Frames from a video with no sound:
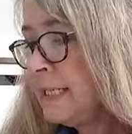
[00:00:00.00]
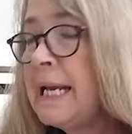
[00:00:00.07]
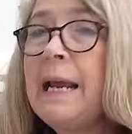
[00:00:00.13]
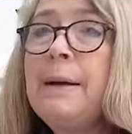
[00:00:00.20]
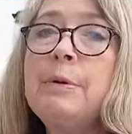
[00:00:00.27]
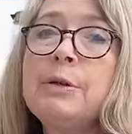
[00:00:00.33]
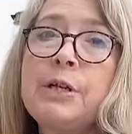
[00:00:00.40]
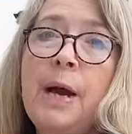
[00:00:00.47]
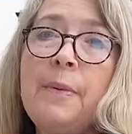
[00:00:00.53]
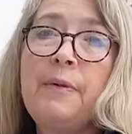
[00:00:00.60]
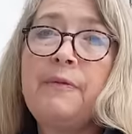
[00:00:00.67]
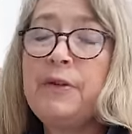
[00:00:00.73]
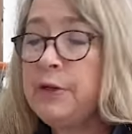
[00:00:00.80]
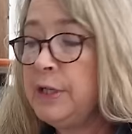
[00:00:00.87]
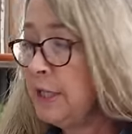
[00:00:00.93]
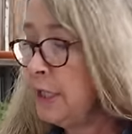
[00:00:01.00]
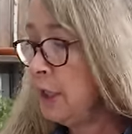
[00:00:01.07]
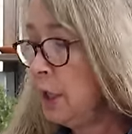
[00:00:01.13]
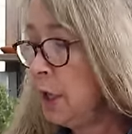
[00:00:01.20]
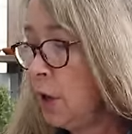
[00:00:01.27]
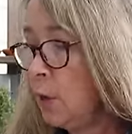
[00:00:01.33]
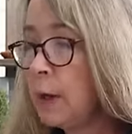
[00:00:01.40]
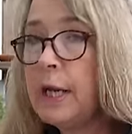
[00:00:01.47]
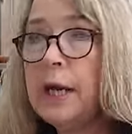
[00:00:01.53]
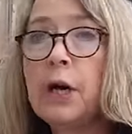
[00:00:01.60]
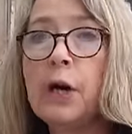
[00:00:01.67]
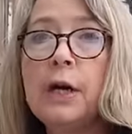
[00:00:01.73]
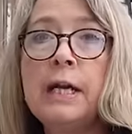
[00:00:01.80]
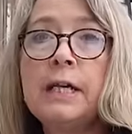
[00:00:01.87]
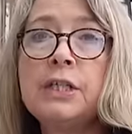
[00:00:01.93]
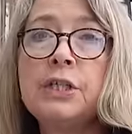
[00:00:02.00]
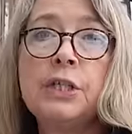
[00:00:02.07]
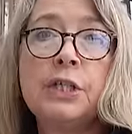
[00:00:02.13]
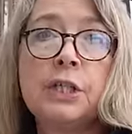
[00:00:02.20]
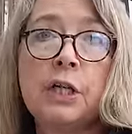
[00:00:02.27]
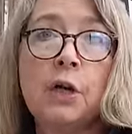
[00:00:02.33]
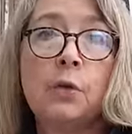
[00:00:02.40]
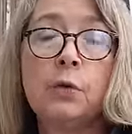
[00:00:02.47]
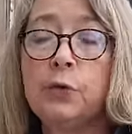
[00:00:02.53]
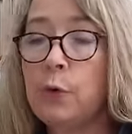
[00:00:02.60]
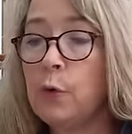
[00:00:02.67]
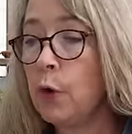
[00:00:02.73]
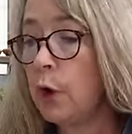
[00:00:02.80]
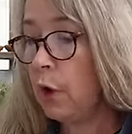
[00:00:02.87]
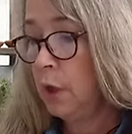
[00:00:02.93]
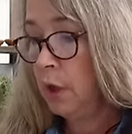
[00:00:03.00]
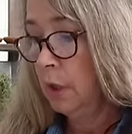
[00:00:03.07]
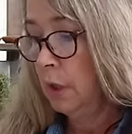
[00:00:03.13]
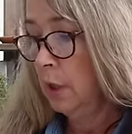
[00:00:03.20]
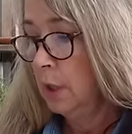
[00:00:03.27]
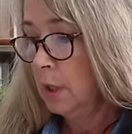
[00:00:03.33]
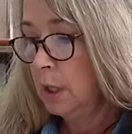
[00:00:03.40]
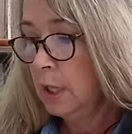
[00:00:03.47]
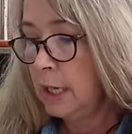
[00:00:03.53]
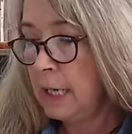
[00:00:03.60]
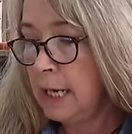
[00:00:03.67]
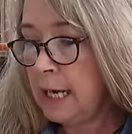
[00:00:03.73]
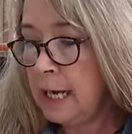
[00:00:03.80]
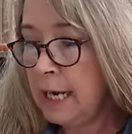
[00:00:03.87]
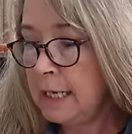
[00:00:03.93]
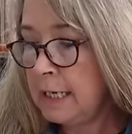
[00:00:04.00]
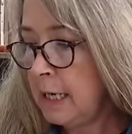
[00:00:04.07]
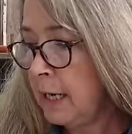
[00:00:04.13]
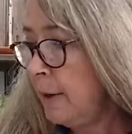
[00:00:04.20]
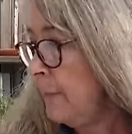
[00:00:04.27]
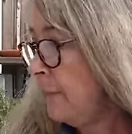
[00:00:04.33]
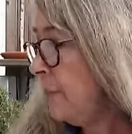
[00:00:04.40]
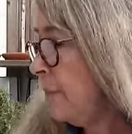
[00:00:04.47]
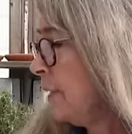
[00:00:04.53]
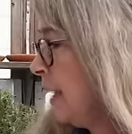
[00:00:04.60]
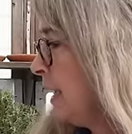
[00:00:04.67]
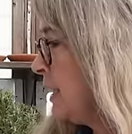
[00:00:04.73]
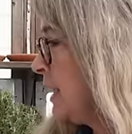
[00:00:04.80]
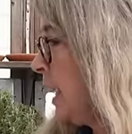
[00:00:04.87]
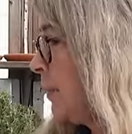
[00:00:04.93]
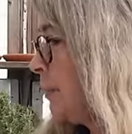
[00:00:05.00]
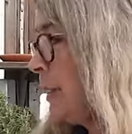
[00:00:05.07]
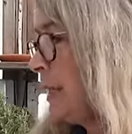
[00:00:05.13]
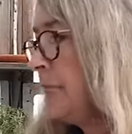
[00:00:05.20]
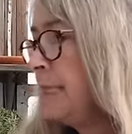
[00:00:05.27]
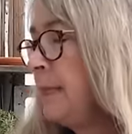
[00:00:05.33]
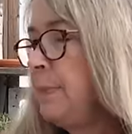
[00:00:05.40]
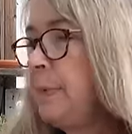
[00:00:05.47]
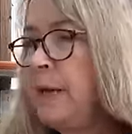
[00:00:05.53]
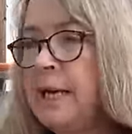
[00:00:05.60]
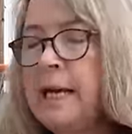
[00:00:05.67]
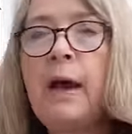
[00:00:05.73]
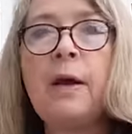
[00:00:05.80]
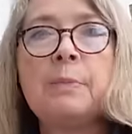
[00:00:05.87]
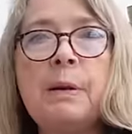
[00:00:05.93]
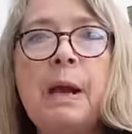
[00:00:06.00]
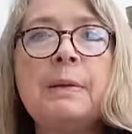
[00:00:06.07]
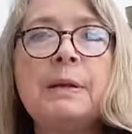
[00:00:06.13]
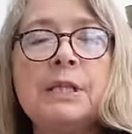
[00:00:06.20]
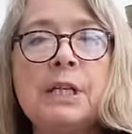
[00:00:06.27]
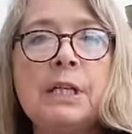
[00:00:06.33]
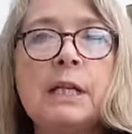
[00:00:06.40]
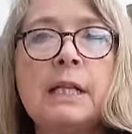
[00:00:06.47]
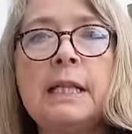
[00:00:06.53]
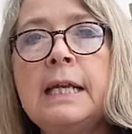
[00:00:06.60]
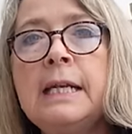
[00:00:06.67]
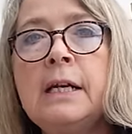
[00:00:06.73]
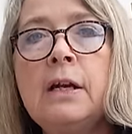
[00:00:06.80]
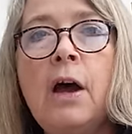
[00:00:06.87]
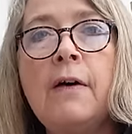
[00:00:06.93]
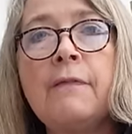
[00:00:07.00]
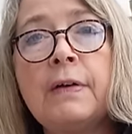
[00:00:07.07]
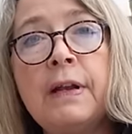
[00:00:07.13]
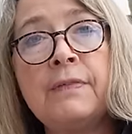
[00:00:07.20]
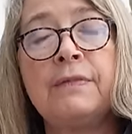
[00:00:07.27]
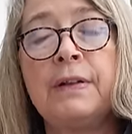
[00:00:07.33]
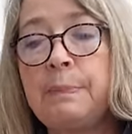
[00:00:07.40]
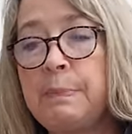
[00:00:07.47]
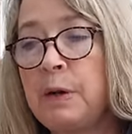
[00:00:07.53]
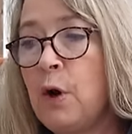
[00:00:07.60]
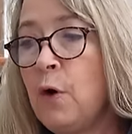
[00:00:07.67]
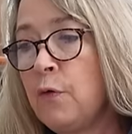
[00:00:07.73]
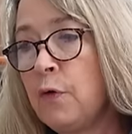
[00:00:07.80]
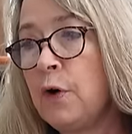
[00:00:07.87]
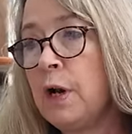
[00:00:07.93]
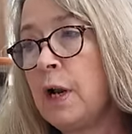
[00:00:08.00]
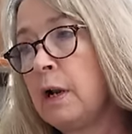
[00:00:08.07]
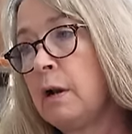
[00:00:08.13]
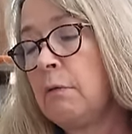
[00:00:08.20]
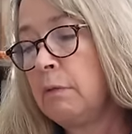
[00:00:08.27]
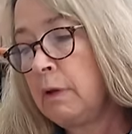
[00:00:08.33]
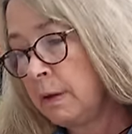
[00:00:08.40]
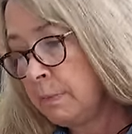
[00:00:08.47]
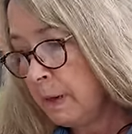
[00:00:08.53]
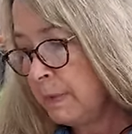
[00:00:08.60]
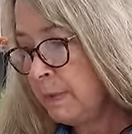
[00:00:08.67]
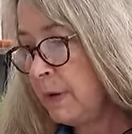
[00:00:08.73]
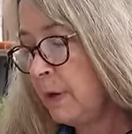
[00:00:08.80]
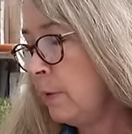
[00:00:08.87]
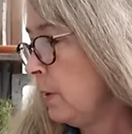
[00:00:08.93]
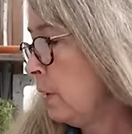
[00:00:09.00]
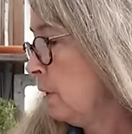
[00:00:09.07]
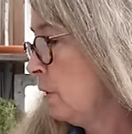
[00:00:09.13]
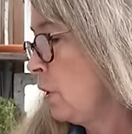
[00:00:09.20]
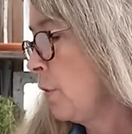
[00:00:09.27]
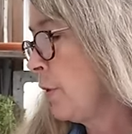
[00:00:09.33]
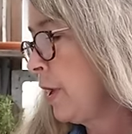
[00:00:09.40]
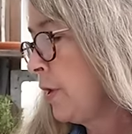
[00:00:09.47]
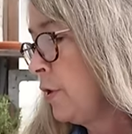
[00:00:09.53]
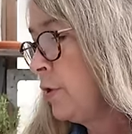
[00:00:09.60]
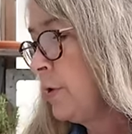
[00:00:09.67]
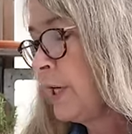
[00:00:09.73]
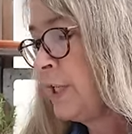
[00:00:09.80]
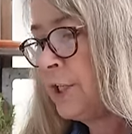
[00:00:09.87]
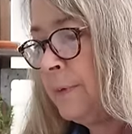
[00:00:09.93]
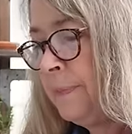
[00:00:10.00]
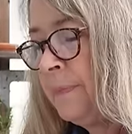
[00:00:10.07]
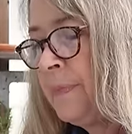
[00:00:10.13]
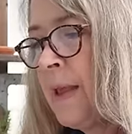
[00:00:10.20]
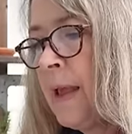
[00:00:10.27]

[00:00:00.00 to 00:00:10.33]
tabletop, if you didn't know here, is just an old door. And um, it's got a big dip in it now. I probably should clean it off and flip it over, and then maybe it would go the other direction.